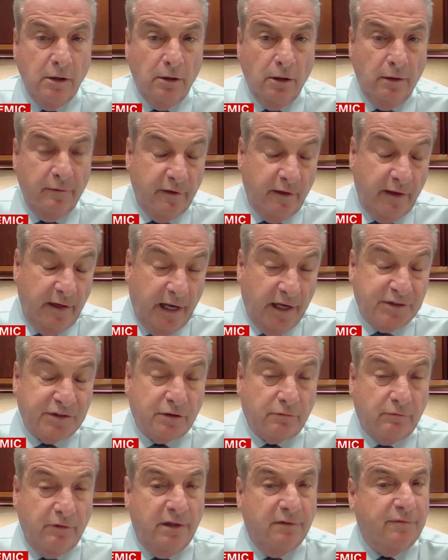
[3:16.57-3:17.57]
over the next
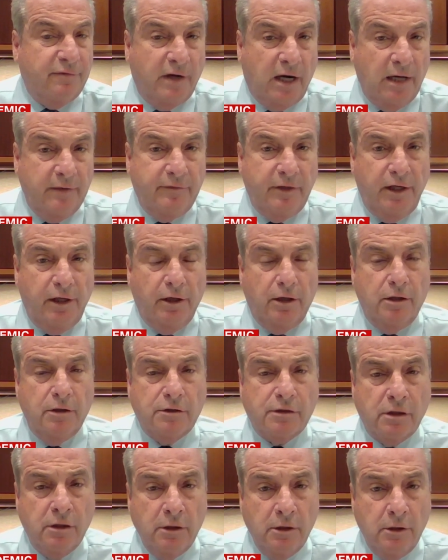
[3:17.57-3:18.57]
three to five
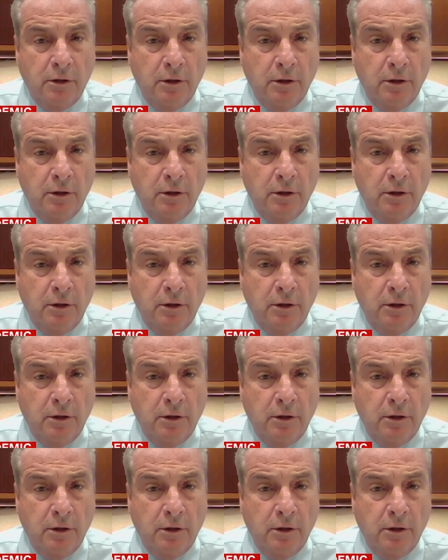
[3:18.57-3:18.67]
years,